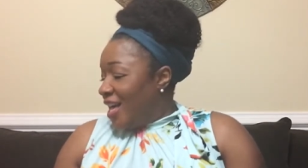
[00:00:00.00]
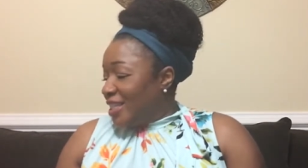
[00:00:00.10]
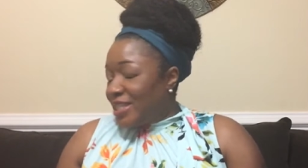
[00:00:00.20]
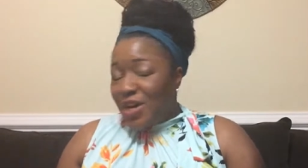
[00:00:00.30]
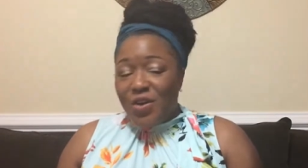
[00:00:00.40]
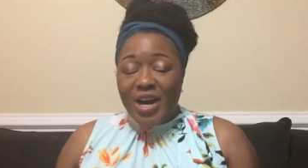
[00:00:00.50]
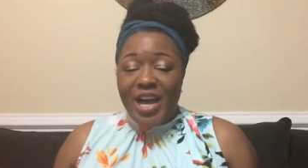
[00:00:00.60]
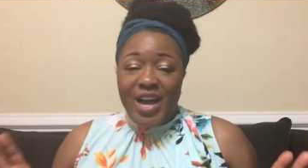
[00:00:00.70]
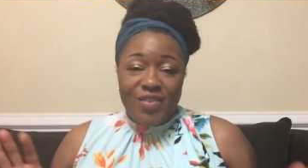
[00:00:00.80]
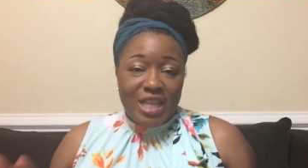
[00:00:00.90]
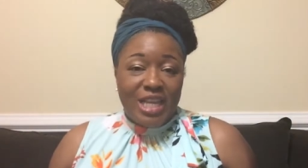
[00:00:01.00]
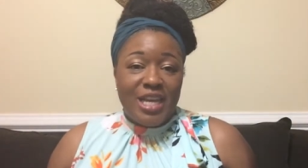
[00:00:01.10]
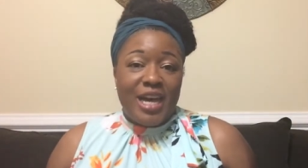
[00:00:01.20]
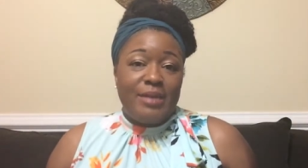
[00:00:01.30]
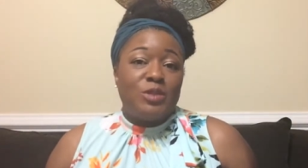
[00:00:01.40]
So I have a lot
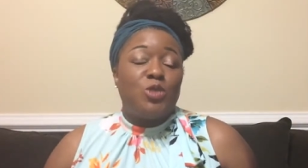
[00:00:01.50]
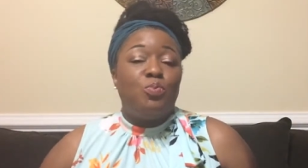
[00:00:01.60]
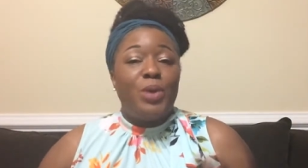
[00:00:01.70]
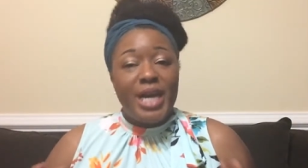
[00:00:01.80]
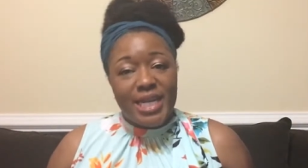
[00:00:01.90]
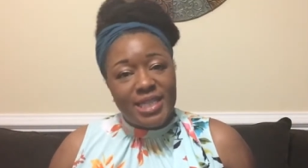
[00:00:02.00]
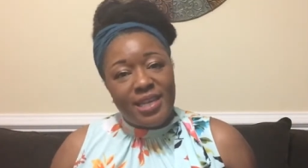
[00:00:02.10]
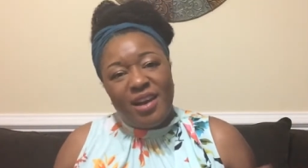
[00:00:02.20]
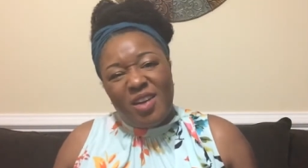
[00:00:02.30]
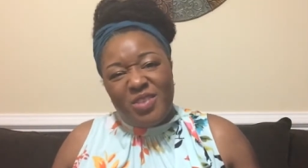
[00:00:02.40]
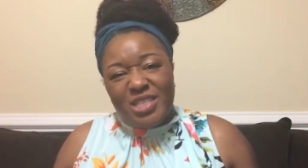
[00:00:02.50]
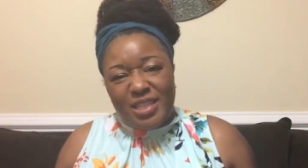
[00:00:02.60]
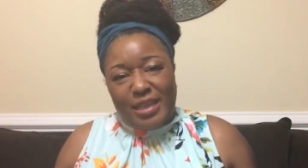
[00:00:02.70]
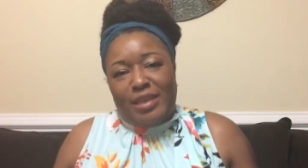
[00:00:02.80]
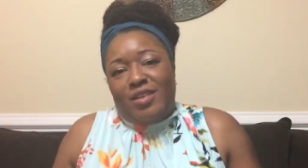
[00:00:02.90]
of items, but I always
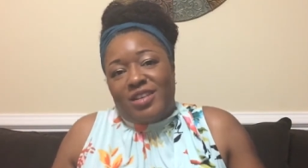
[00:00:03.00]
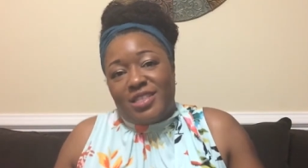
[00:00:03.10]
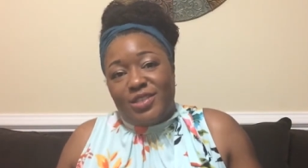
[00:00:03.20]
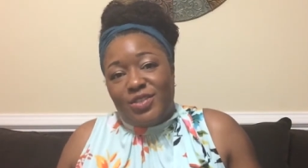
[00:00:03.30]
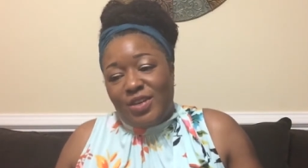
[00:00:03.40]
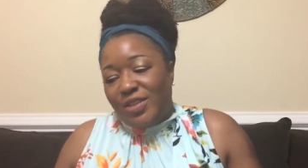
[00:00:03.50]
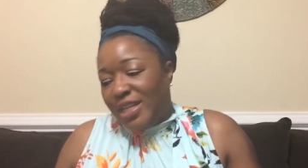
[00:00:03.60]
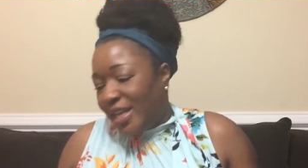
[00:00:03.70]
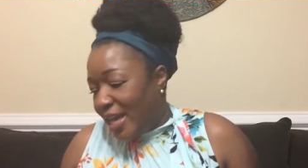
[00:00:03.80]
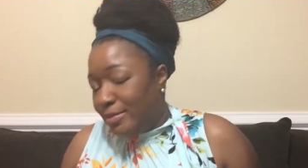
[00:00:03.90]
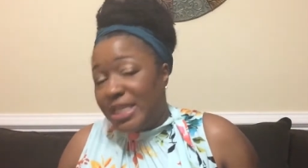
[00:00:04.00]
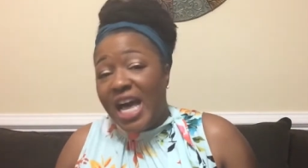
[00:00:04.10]
say that y'all because I do have a lot of items.